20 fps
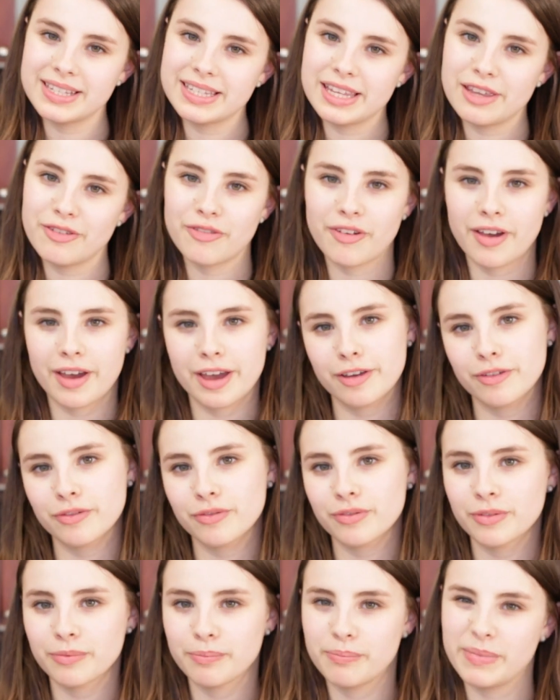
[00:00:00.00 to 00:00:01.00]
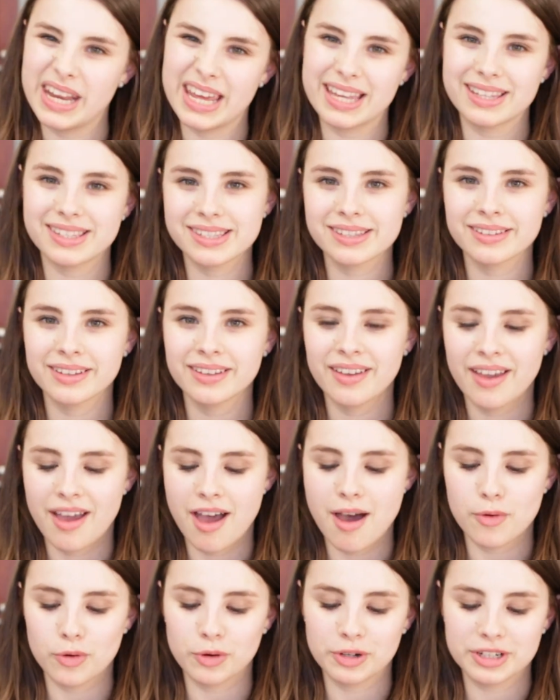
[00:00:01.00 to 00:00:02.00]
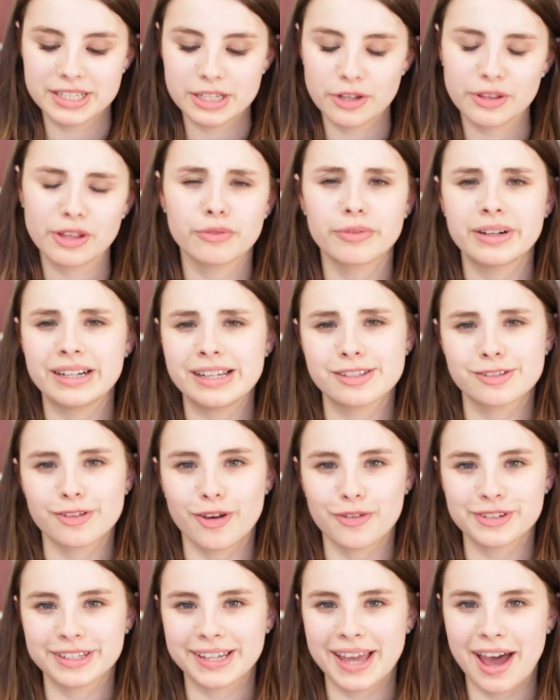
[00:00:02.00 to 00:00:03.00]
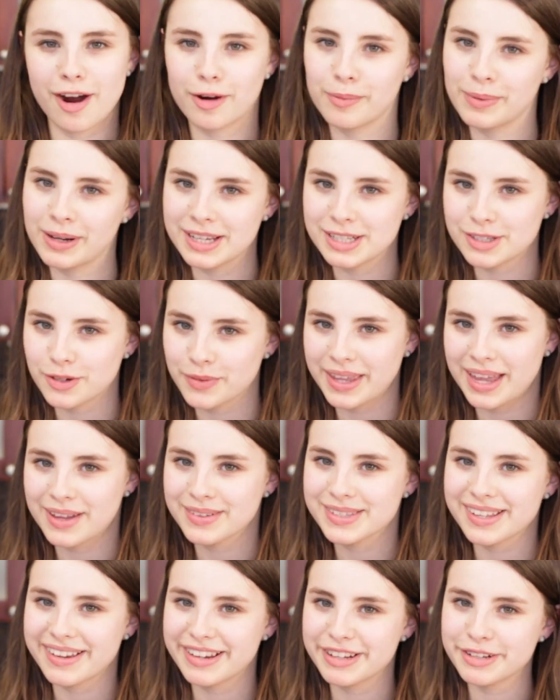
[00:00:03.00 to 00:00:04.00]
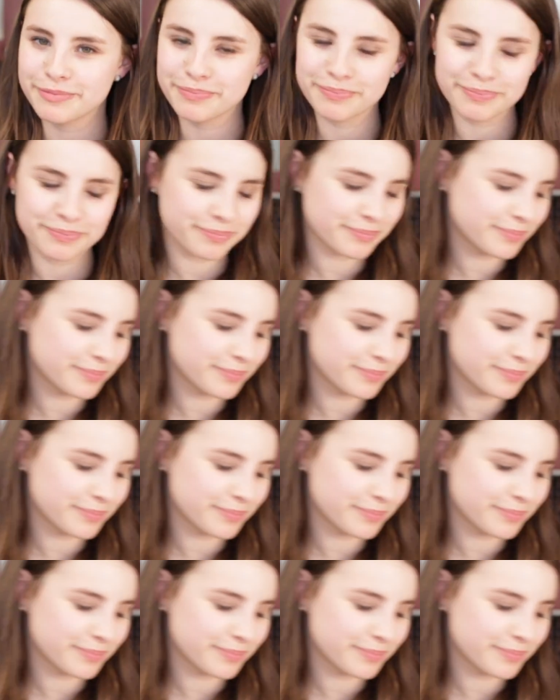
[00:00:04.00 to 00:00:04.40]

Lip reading: 35 minutes, or until they're really soft and caramelized on the outside.